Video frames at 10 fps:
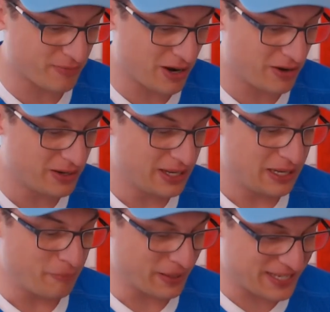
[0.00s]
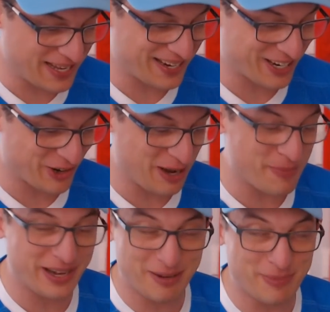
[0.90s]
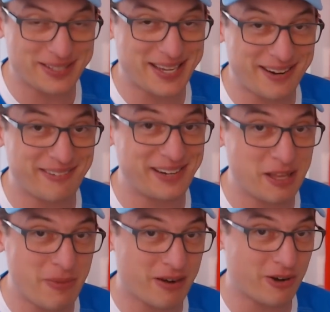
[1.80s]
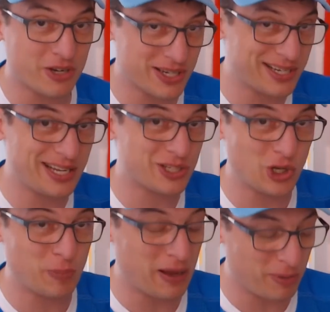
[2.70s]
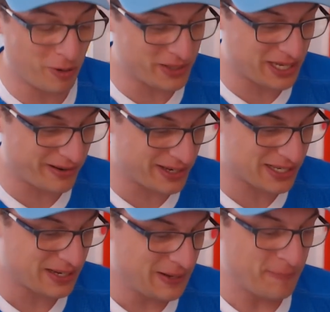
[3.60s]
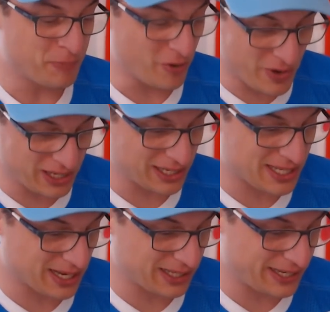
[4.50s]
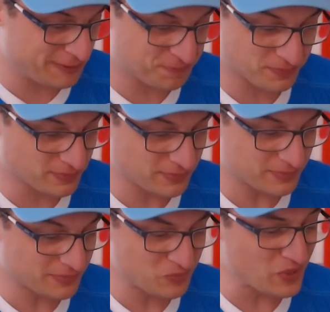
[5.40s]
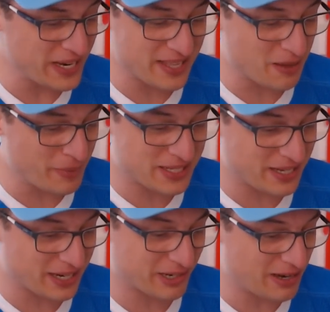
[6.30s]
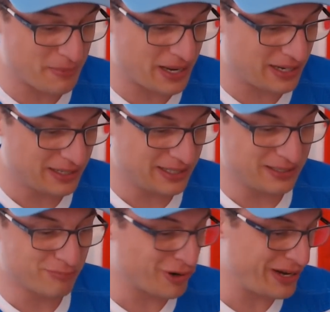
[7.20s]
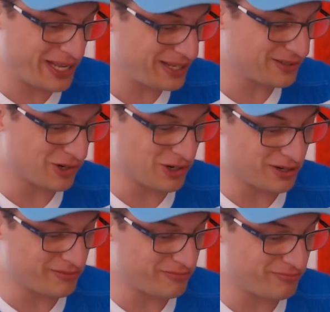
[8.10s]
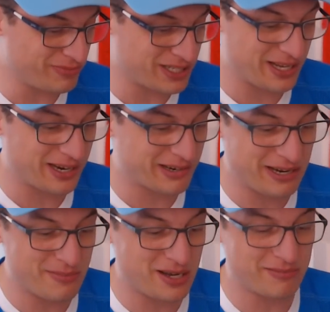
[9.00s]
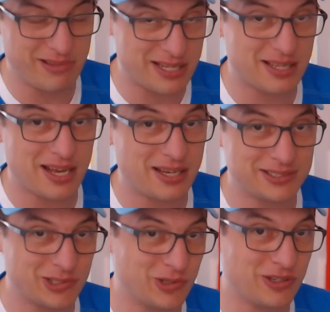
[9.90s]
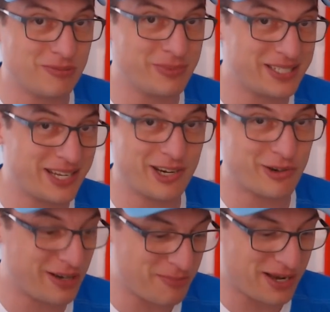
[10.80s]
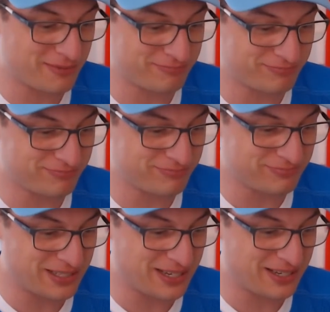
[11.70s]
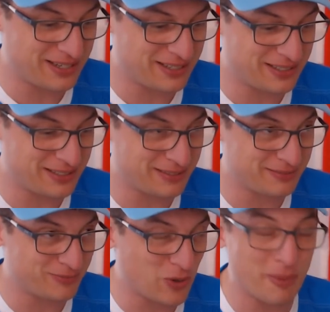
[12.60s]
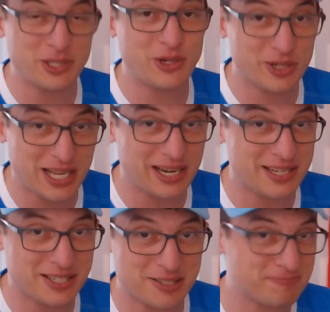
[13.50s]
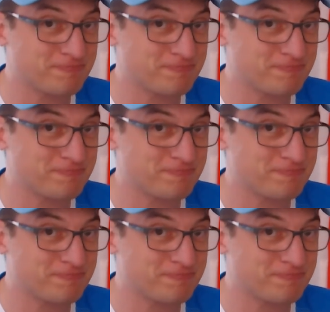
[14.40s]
row, Matera, Crema, and Matera in the back row. So you need two Pablo Materas, but realistically, either Matera, Crema, Bruni, or Matera, Crema, Isa, or Matera, Crema, uh, Juan Martin Gonzalez.